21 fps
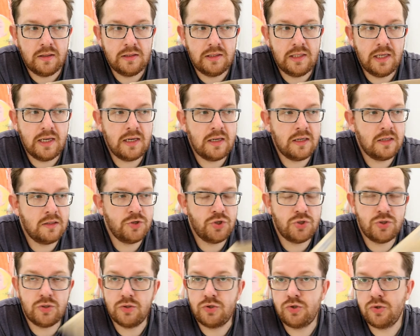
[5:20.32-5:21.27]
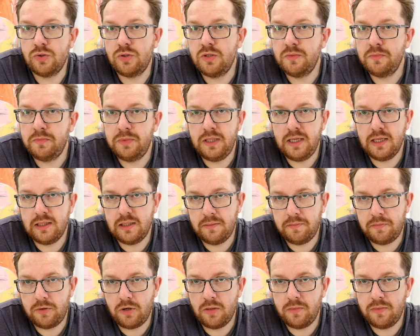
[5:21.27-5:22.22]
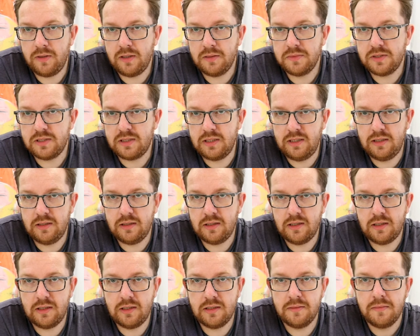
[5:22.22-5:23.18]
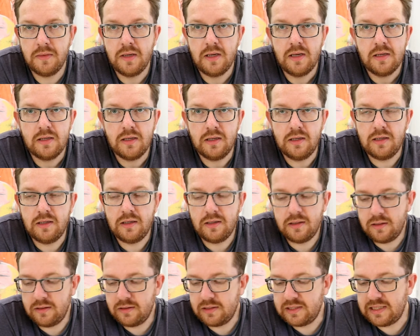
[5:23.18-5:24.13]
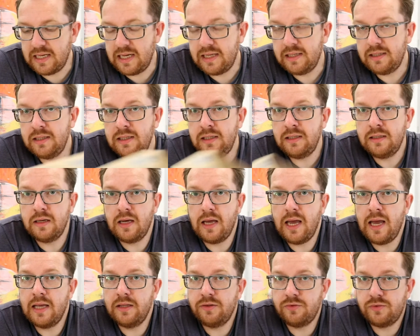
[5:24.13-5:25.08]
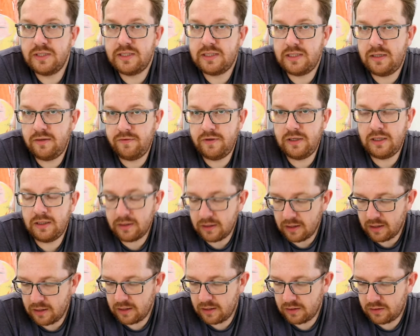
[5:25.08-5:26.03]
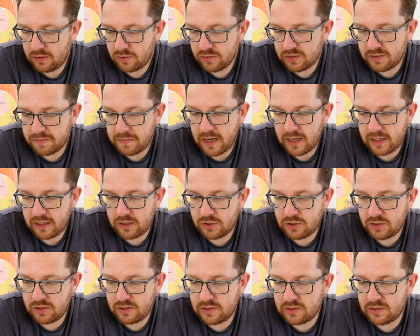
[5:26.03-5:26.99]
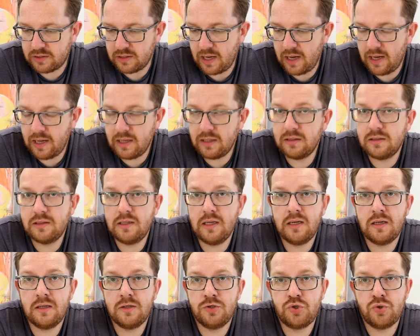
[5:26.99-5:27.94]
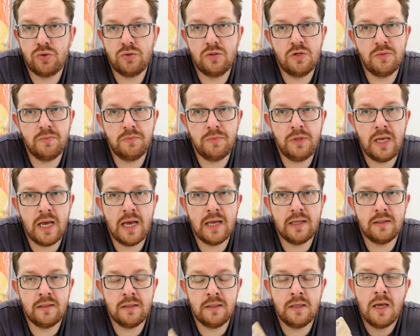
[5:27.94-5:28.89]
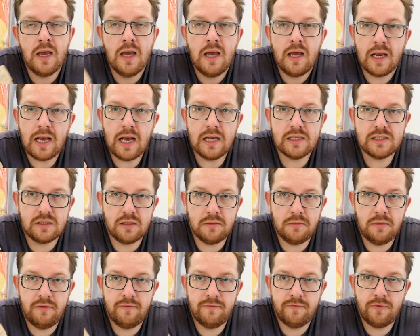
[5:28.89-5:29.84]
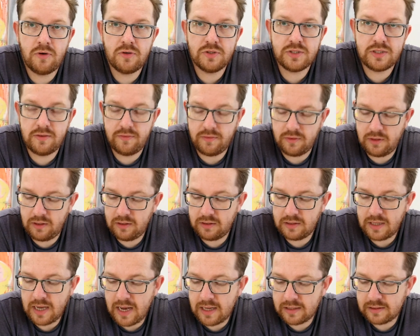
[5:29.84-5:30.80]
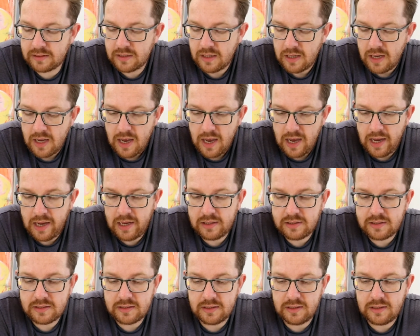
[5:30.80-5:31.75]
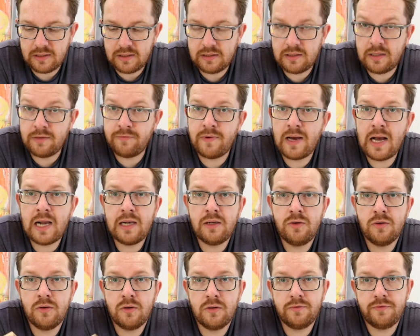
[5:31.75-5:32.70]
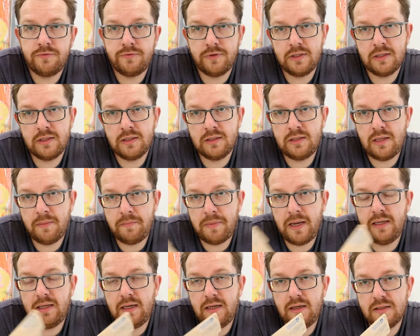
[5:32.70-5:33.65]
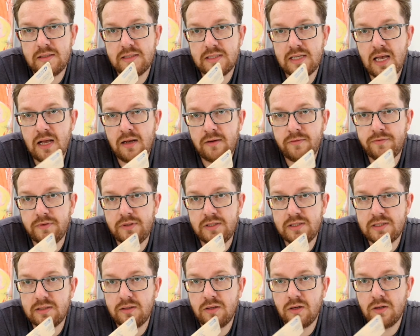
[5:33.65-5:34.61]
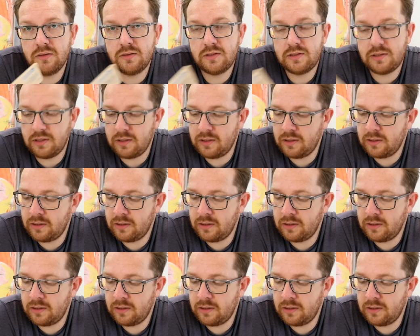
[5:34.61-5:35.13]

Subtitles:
there shouldn't be any problems in sending and receiving those packages, and there shouldn't be any custom involved in that, as the value of the painting itself is not